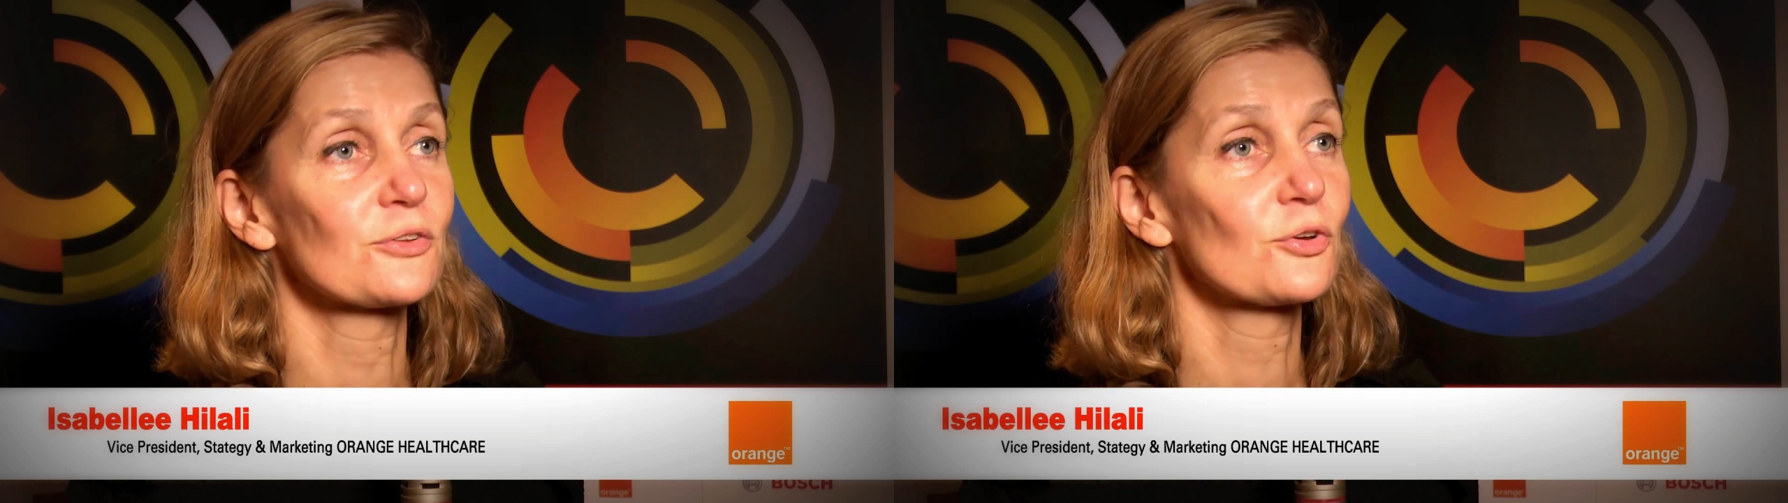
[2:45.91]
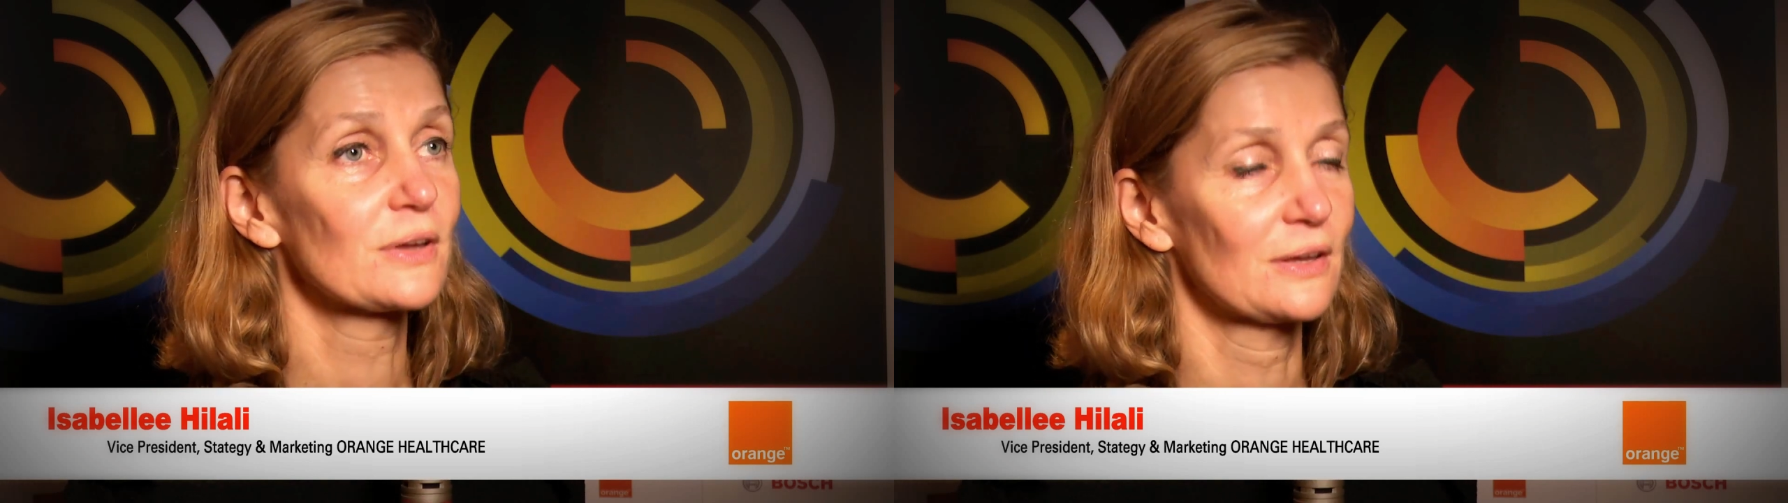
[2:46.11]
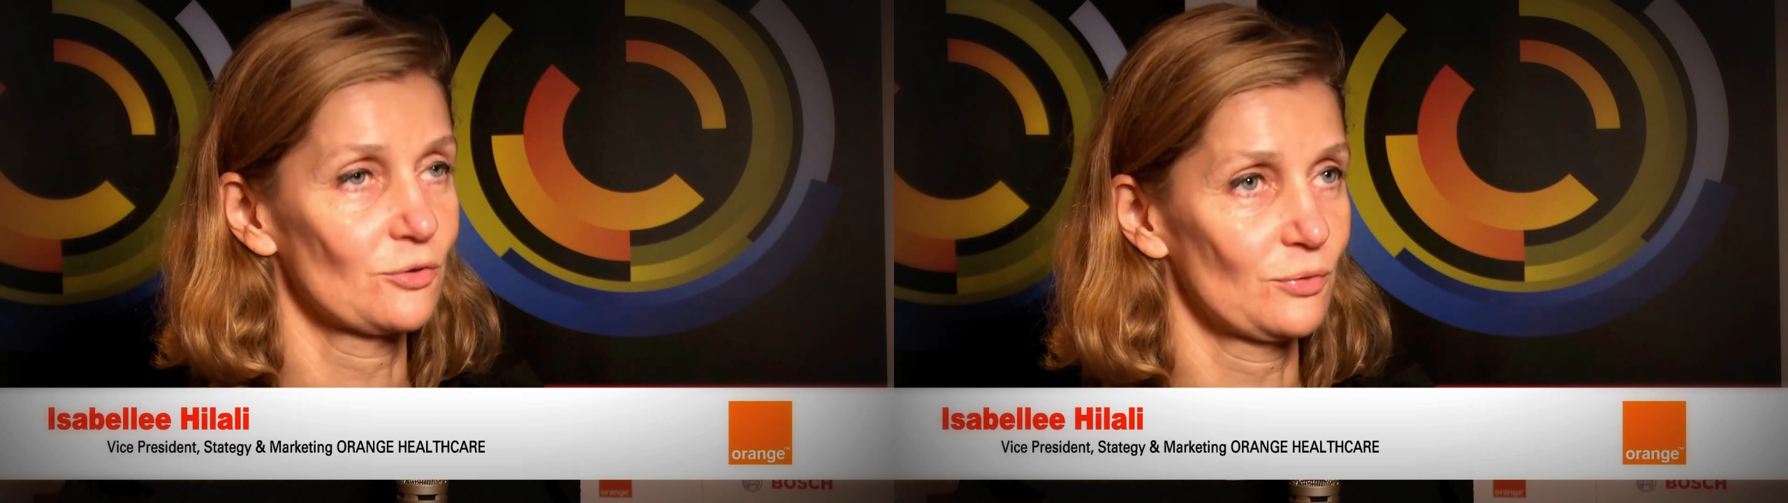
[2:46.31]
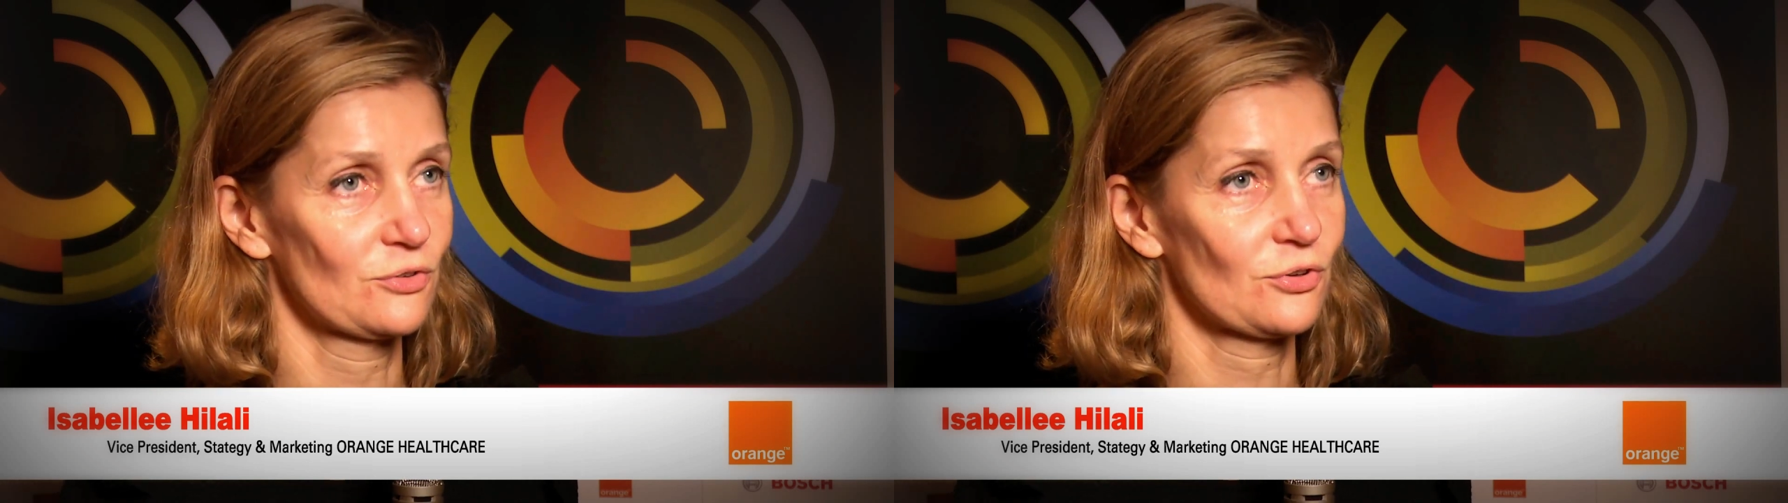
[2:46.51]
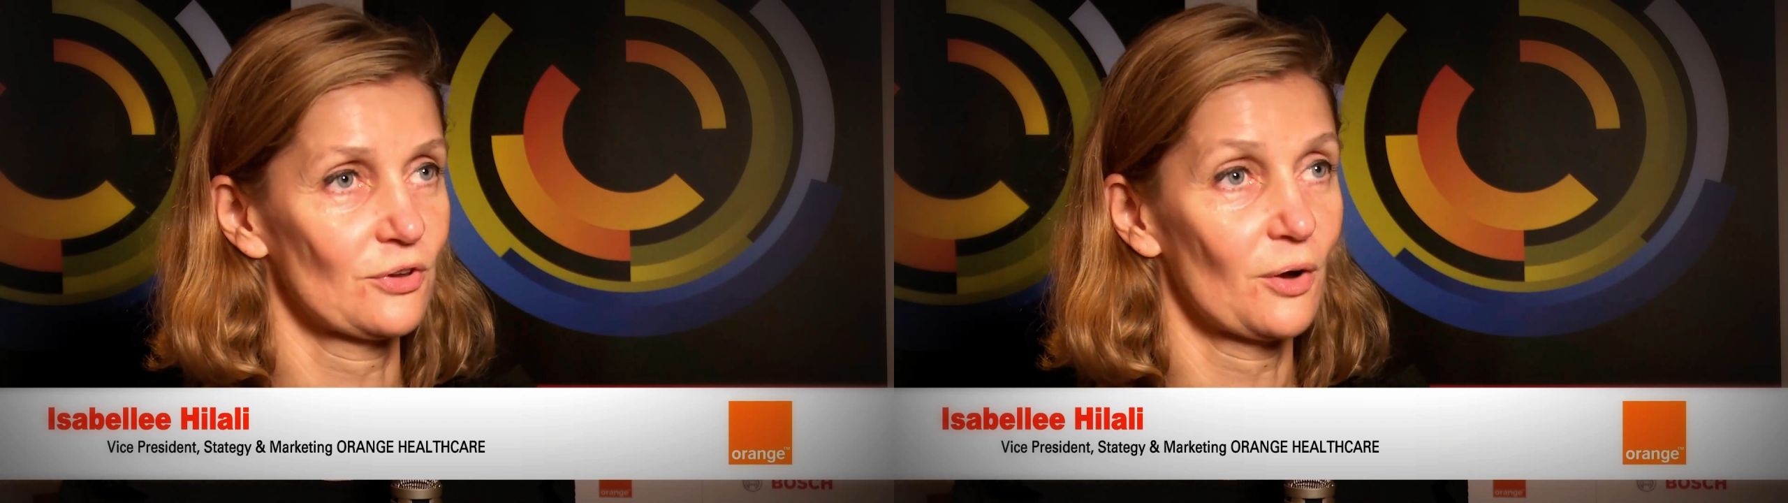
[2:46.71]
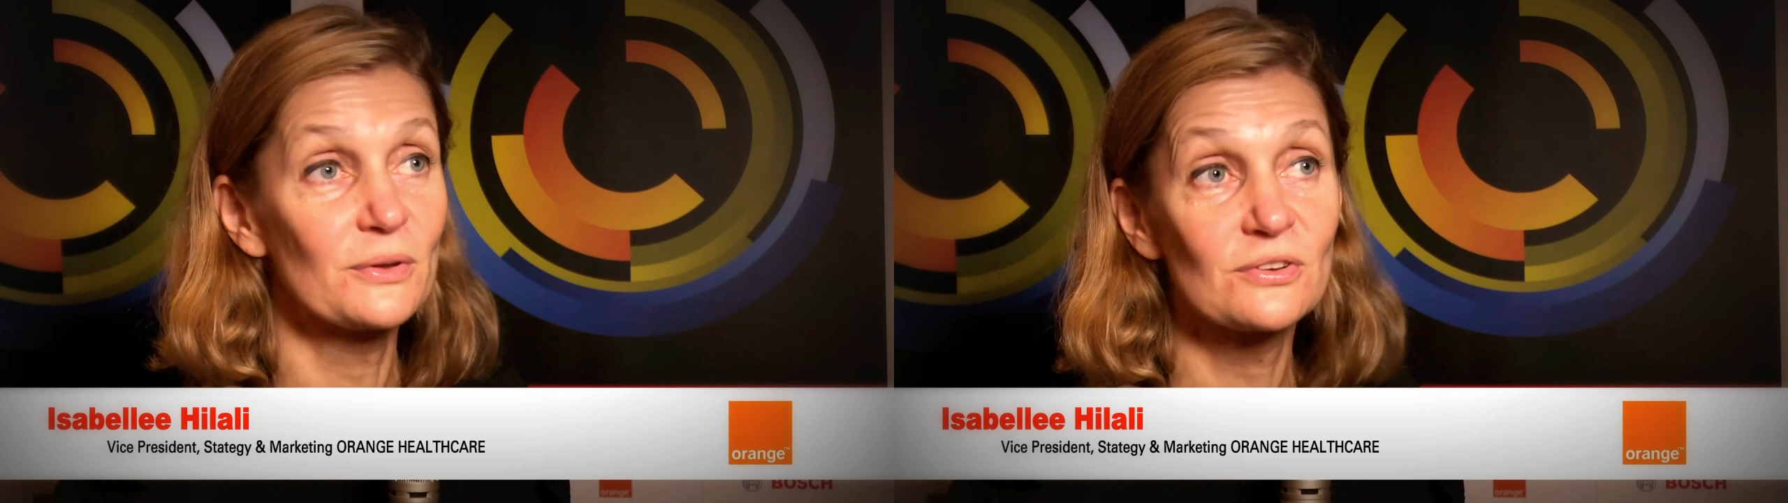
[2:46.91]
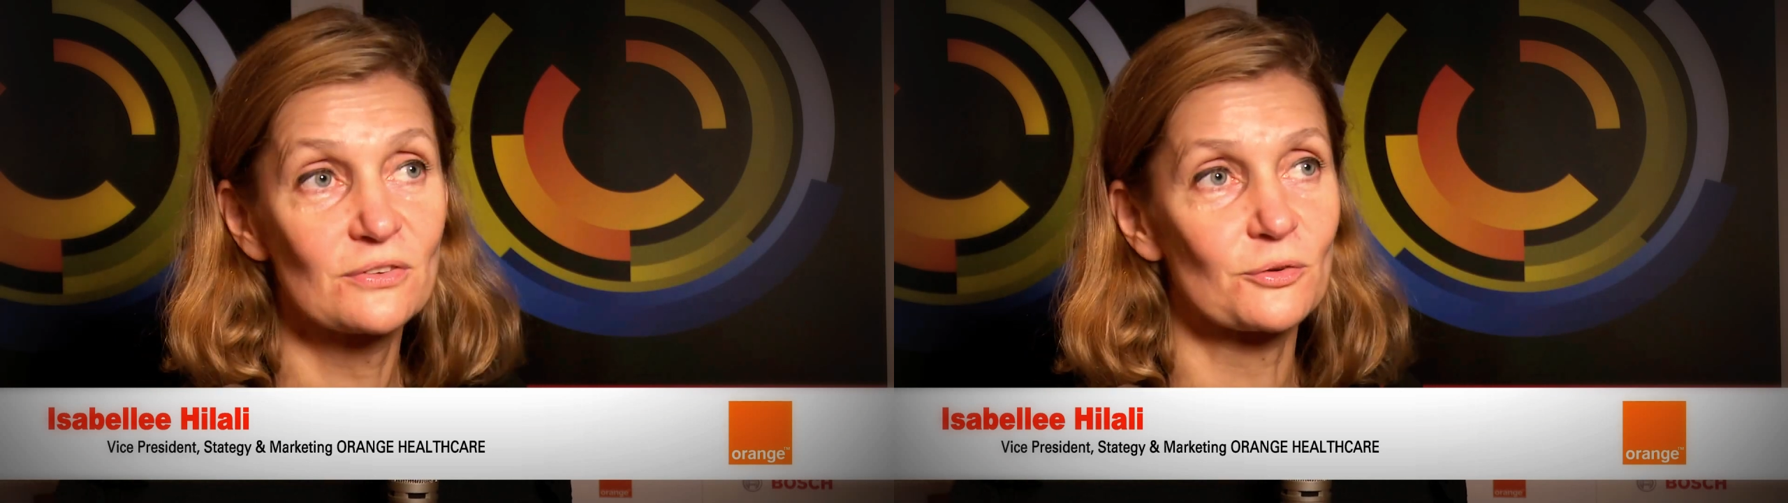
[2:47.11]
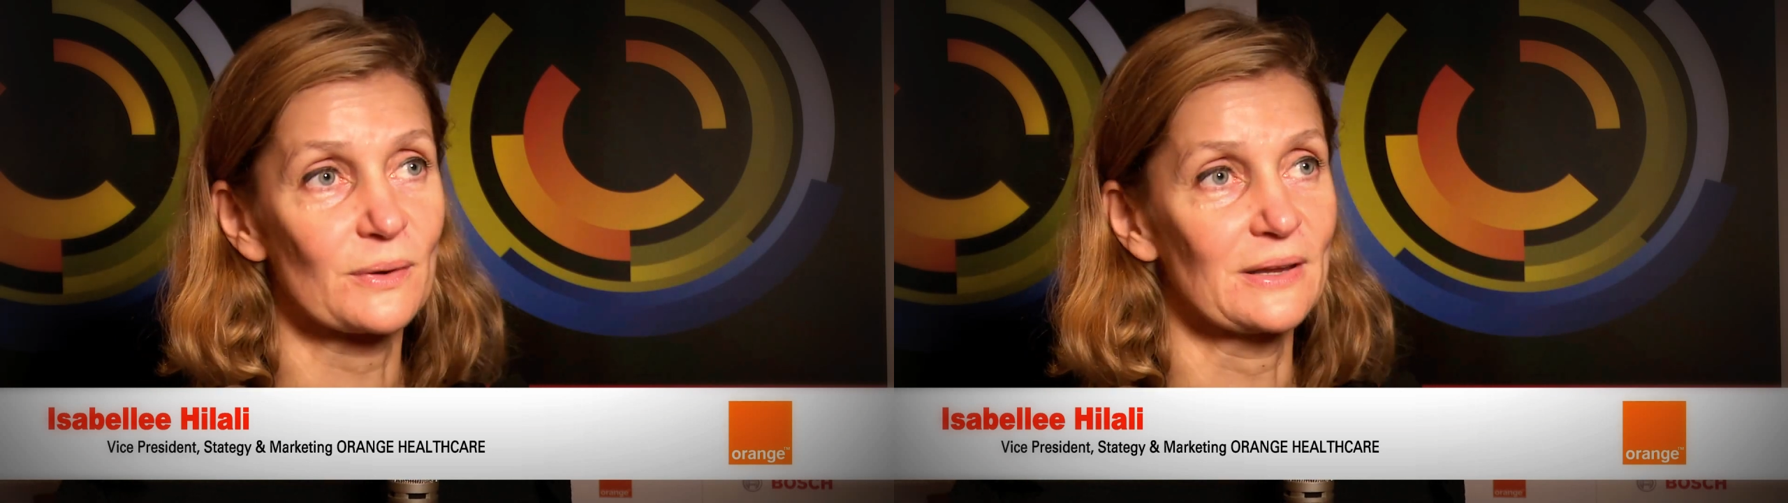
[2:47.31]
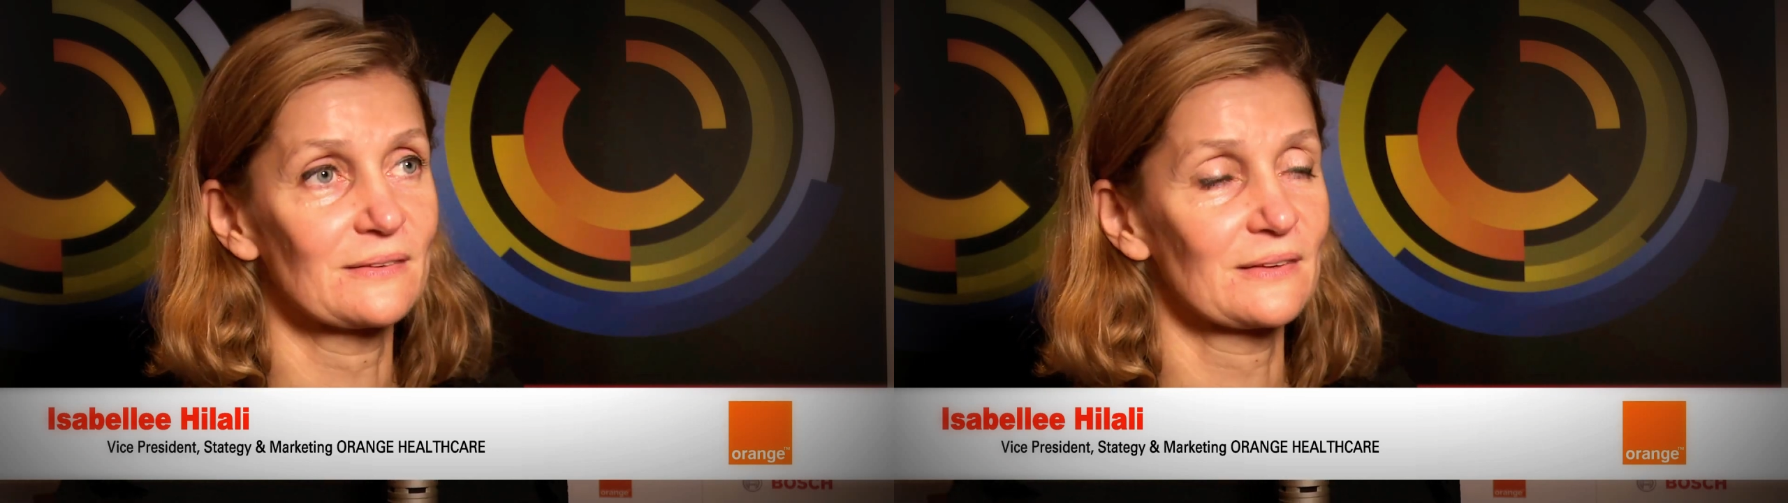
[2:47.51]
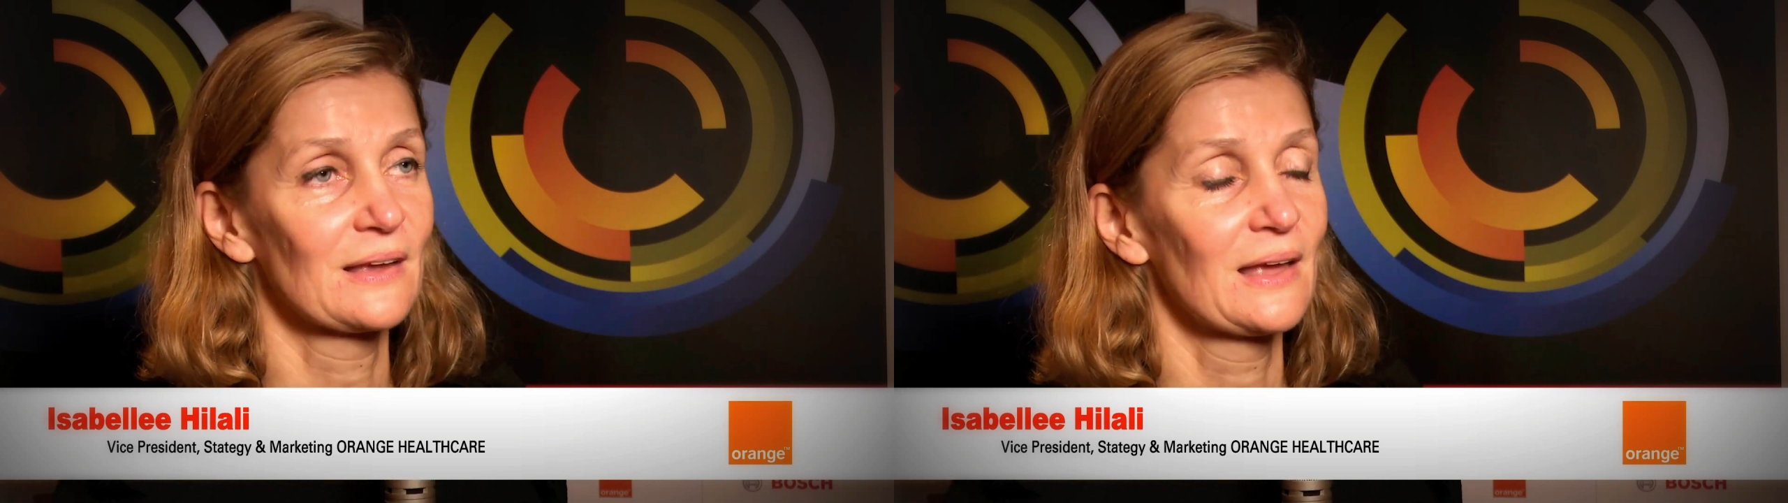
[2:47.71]
talking to each other, which is
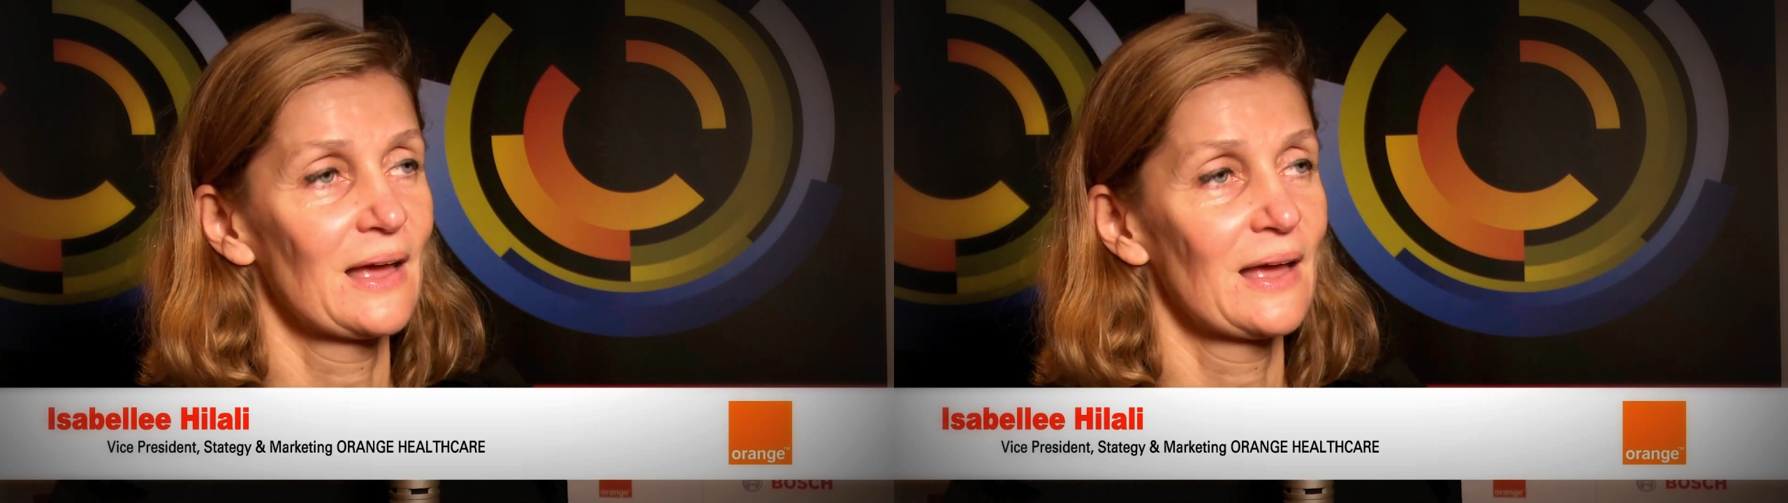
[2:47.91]
great.